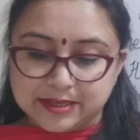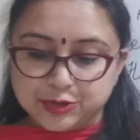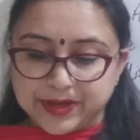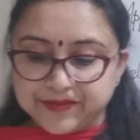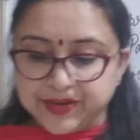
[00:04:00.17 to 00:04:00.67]

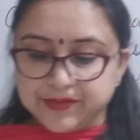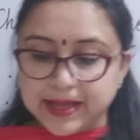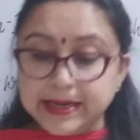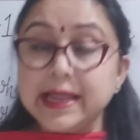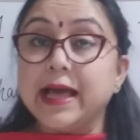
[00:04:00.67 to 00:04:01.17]
to
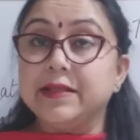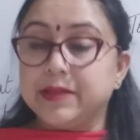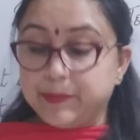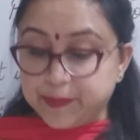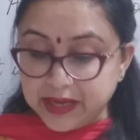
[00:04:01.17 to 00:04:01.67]
everyone, and
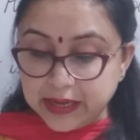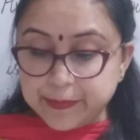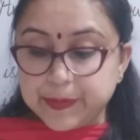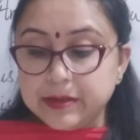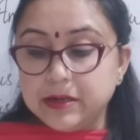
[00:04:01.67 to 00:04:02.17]
the
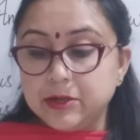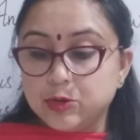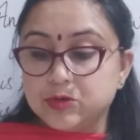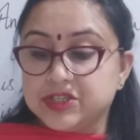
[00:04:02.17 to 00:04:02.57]
people who